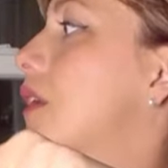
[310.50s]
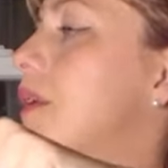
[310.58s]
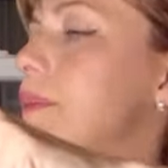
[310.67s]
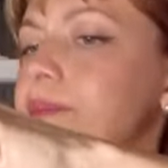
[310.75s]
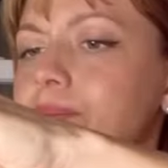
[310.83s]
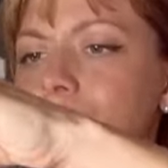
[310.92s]

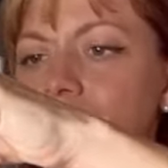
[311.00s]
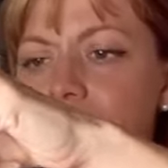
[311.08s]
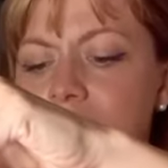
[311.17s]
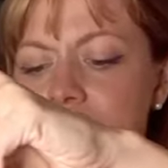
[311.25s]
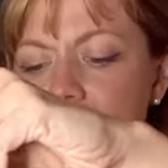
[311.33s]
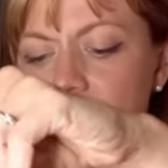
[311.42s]
um,
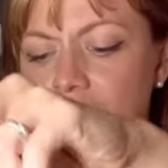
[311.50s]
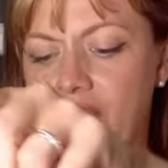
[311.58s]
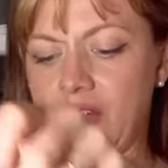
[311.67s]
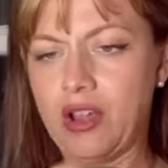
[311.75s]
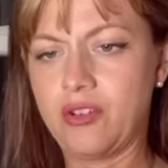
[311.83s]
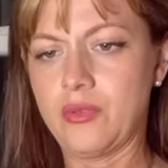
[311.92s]
vintage,
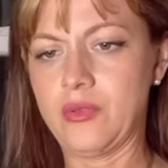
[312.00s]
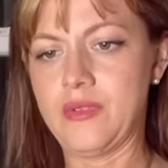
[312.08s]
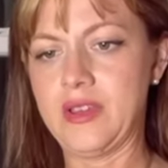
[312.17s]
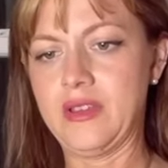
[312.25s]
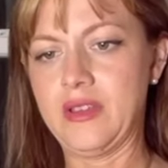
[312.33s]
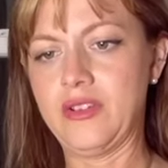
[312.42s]
actual
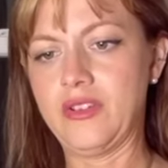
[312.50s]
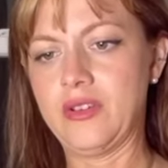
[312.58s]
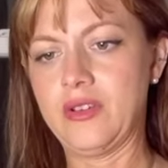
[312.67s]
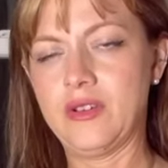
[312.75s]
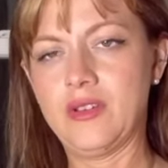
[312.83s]
vintage.